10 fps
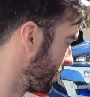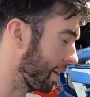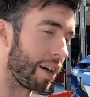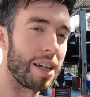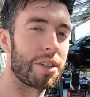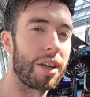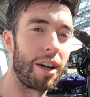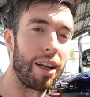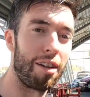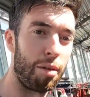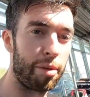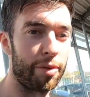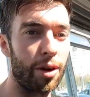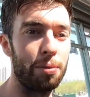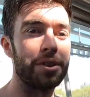The guys here at Level
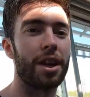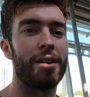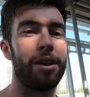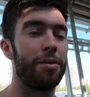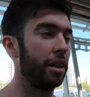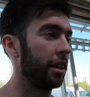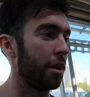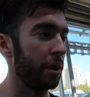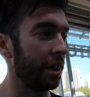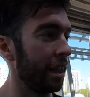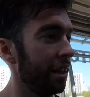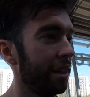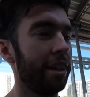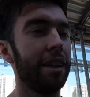Performance have everything that we need.